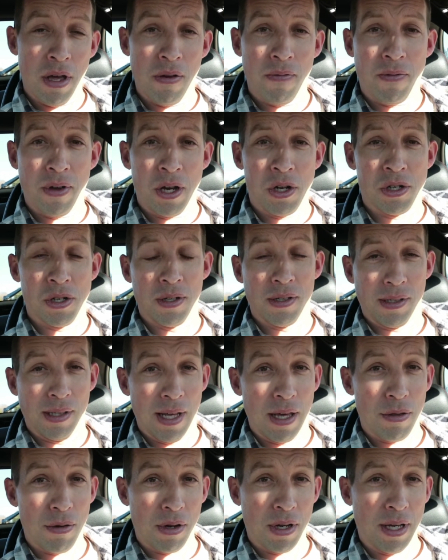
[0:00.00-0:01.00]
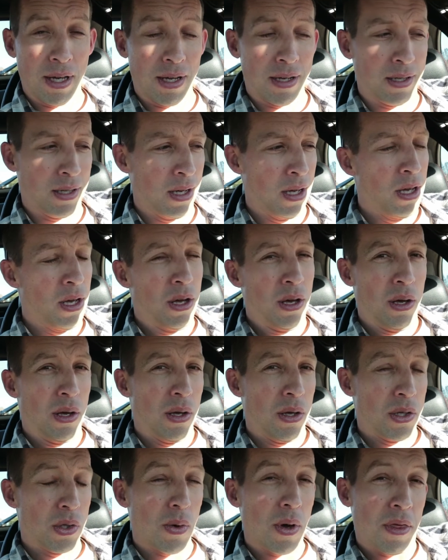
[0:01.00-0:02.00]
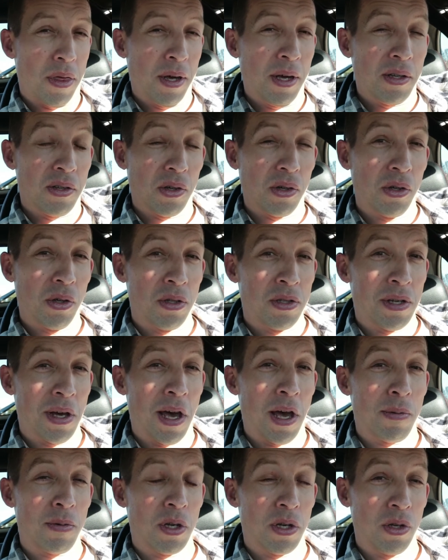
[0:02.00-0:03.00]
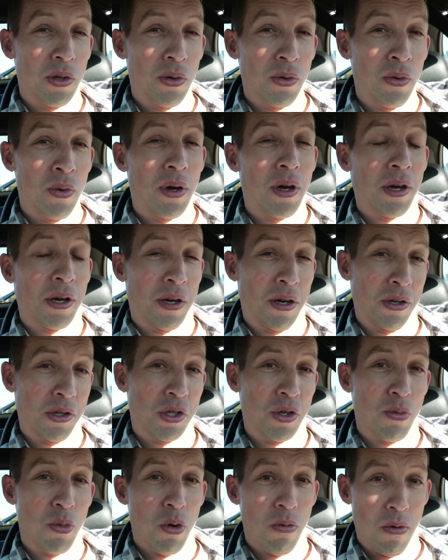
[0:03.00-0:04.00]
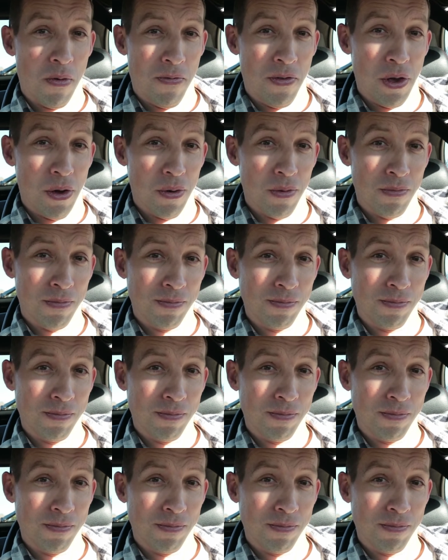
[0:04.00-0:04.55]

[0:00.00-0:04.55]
Innovations leather kit, so I think it's a good time to do a customer review.